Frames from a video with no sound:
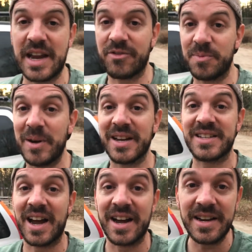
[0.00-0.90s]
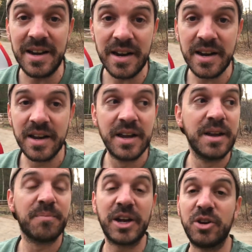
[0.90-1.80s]
have to be a ton,
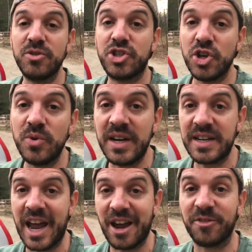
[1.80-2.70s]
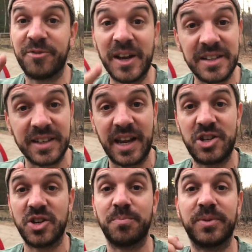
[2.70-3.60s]
but you do need to have
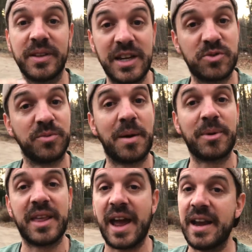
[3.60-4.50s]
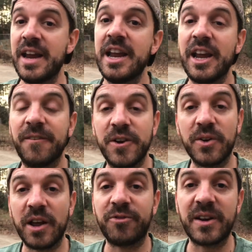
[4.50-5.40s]
ventilation. Please remember that. If you
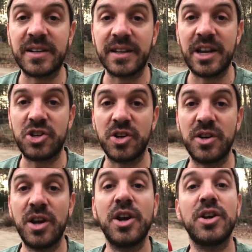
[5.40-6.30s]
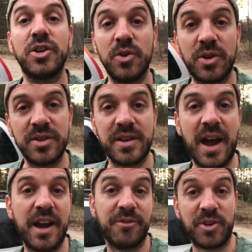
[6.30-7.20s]
don't have ventilation, you could
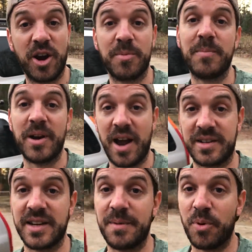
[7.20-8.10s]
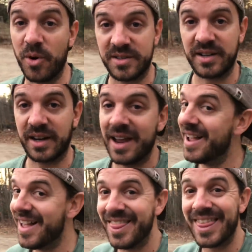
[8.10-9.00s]
die of carbon monoxide poisoning.
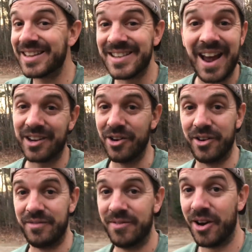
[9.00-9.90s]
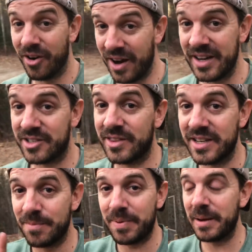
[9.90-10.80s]
That's not good, all right? So
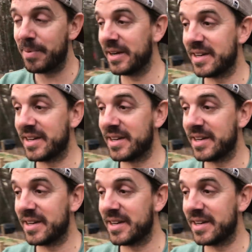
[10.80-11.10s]
that's a big, big